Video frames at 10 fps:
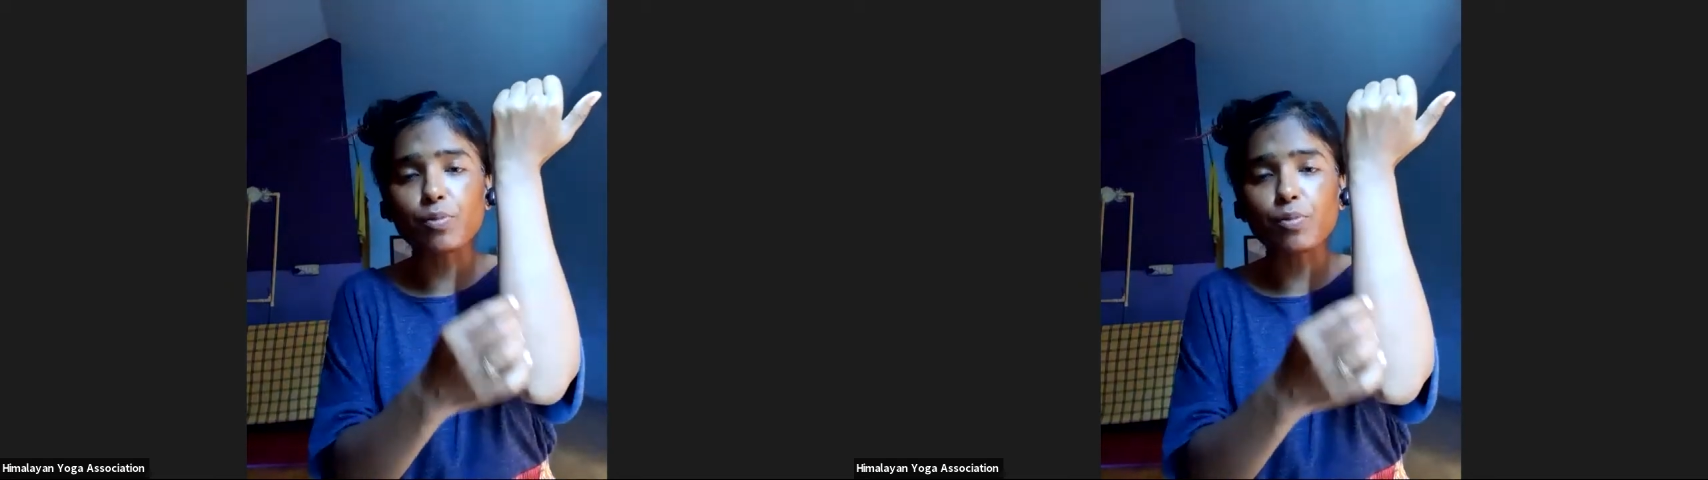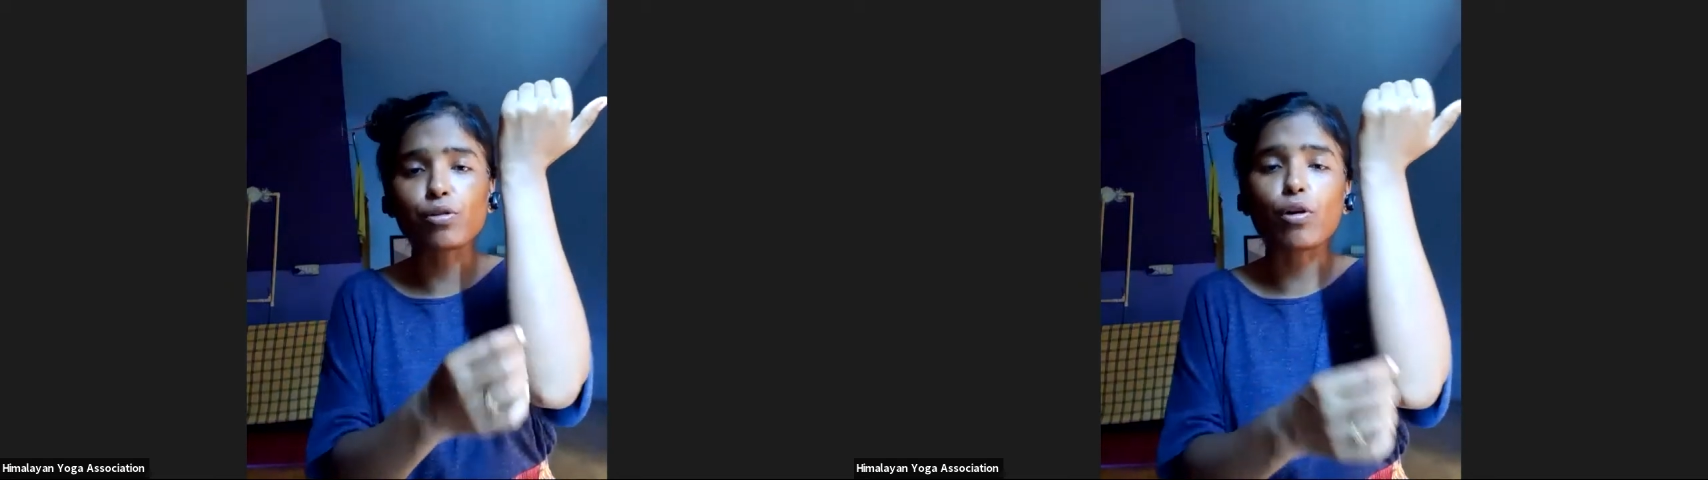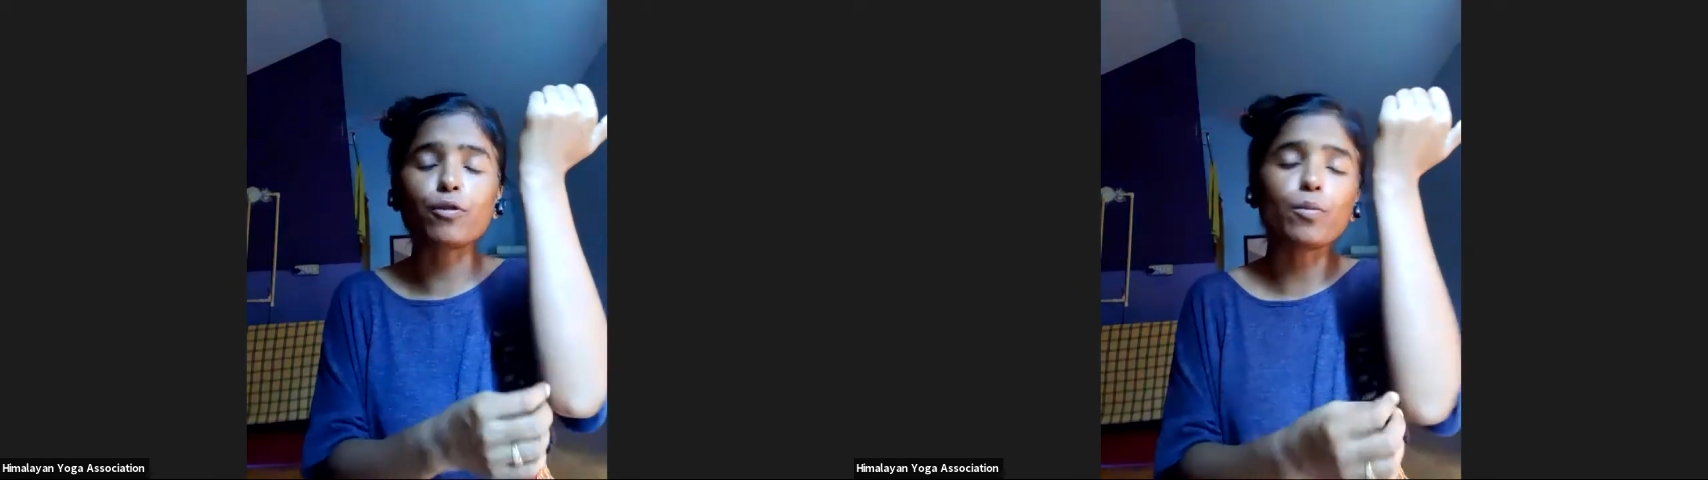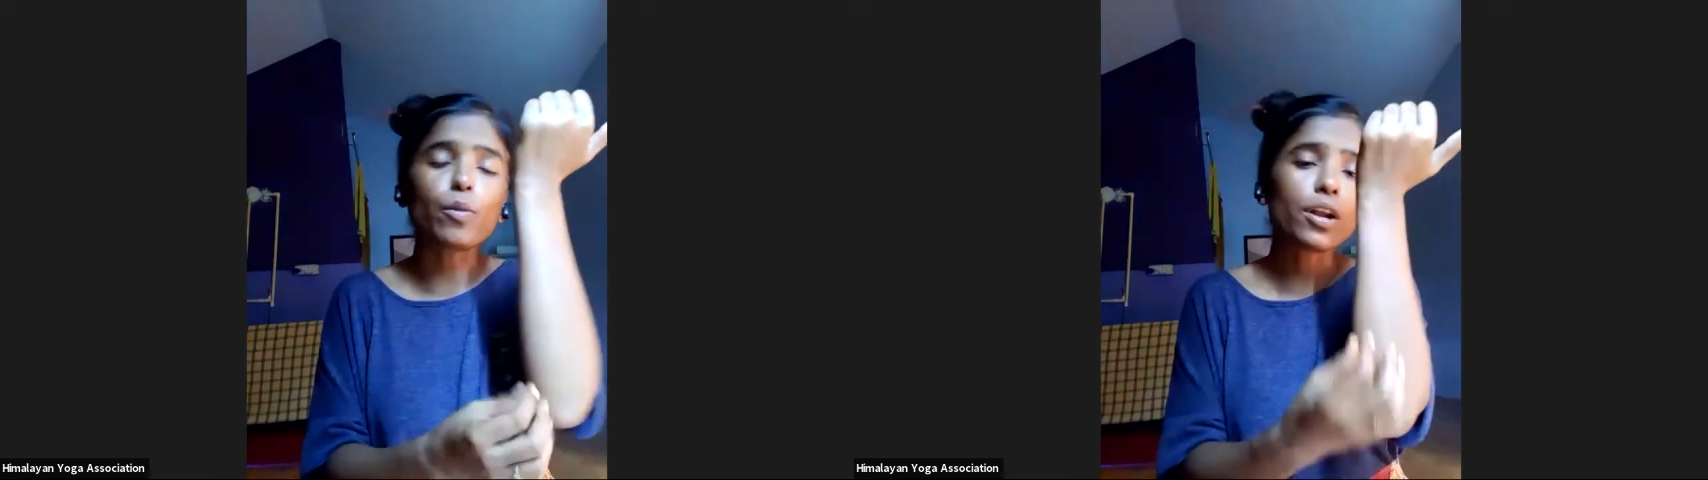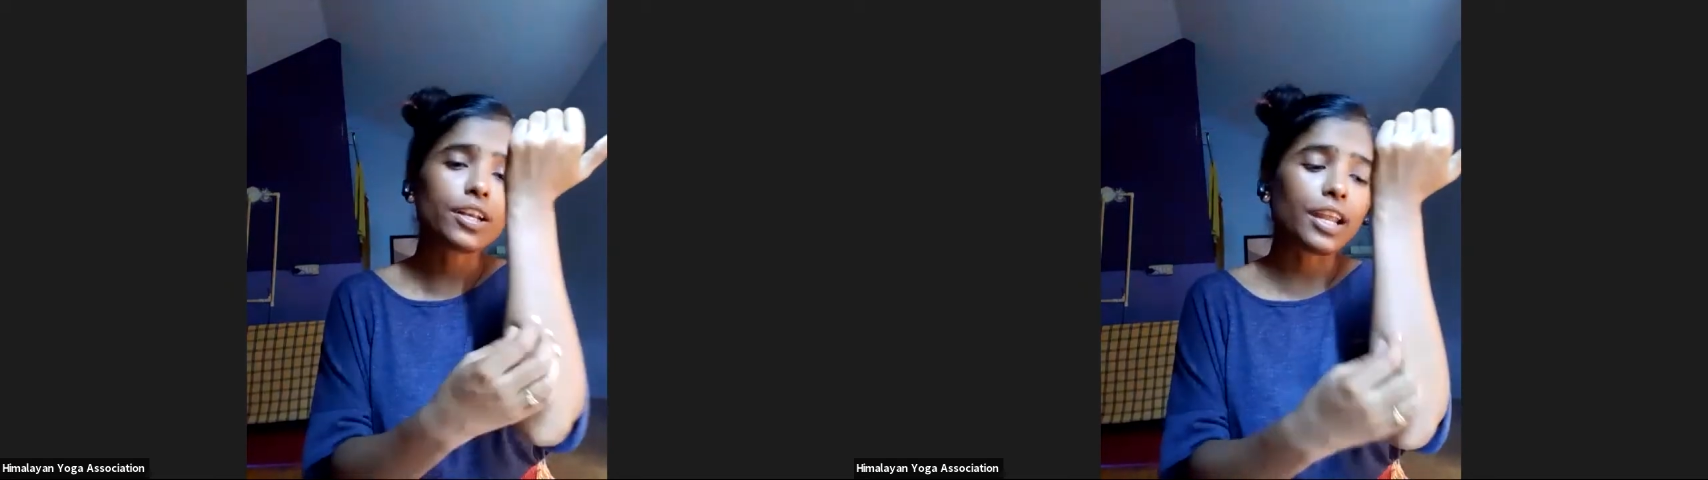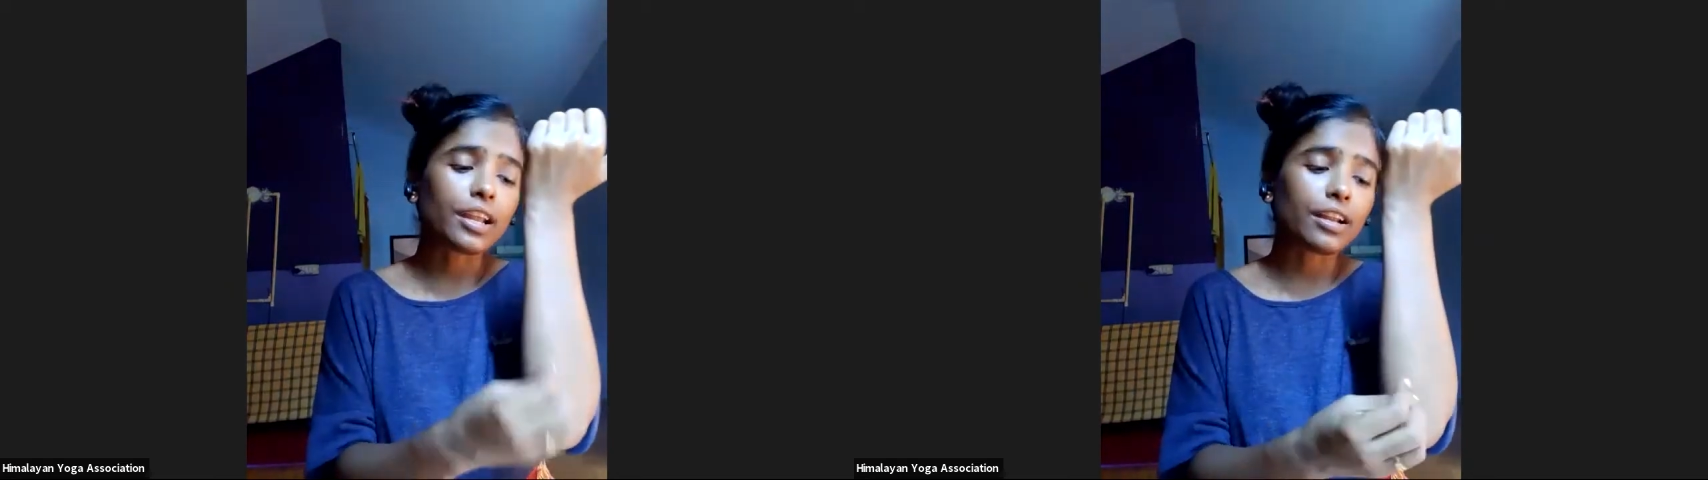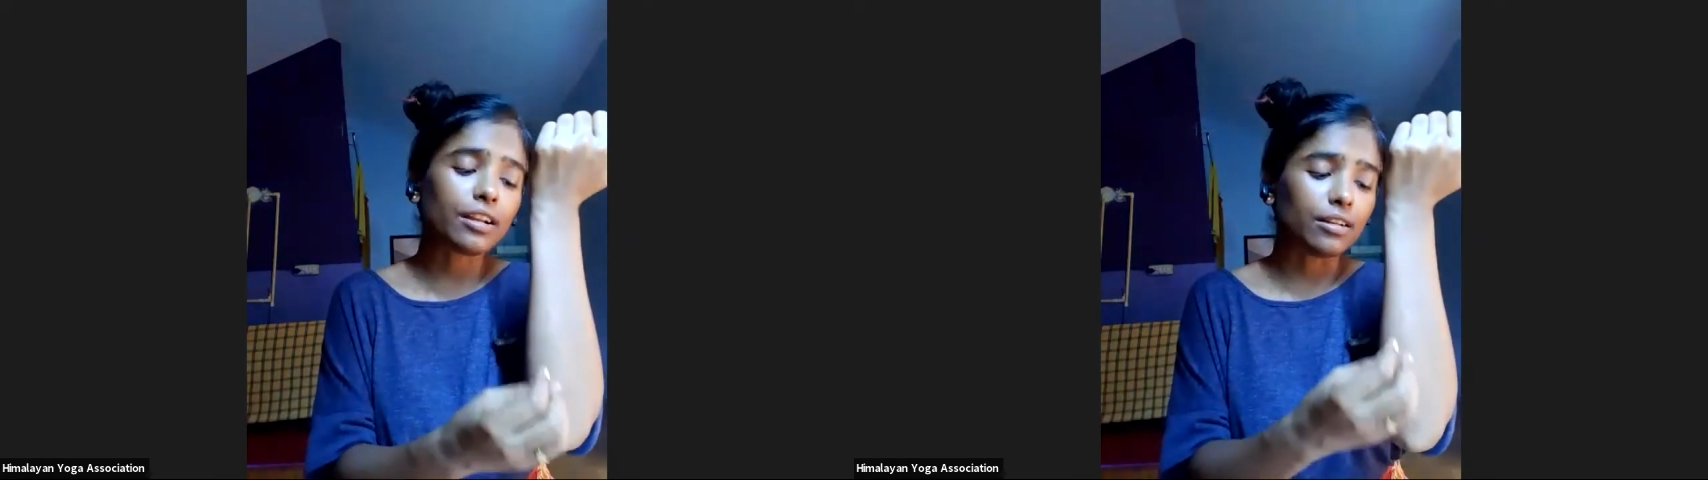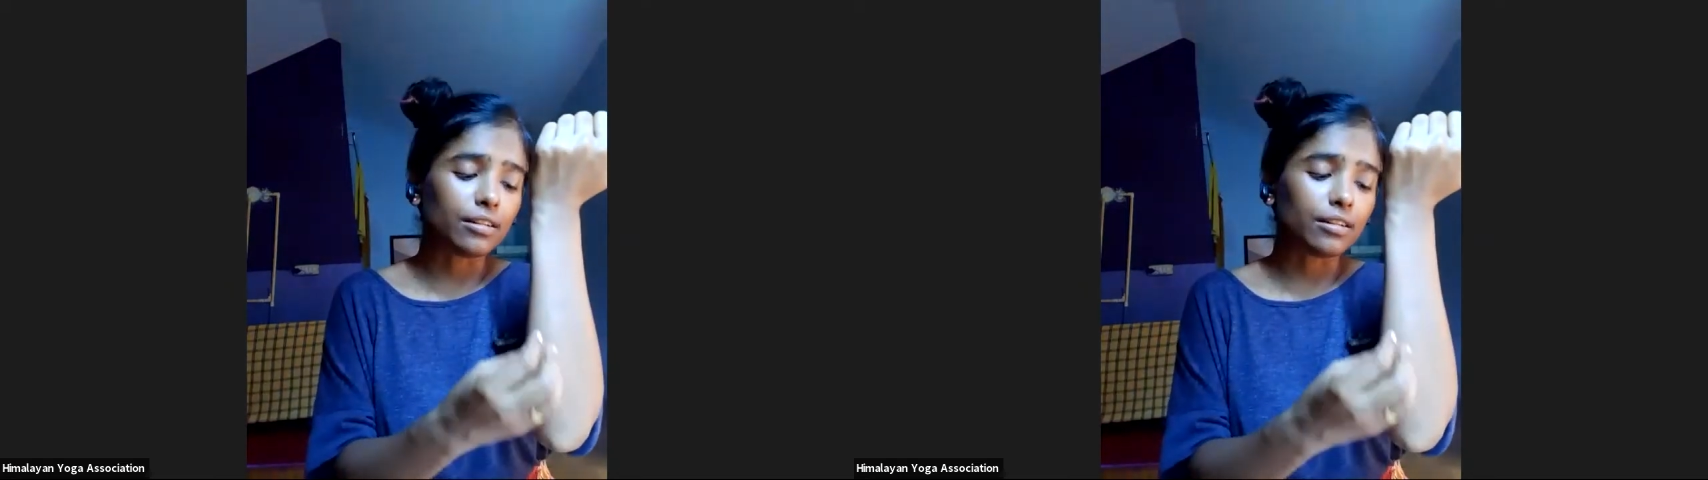pores of your body take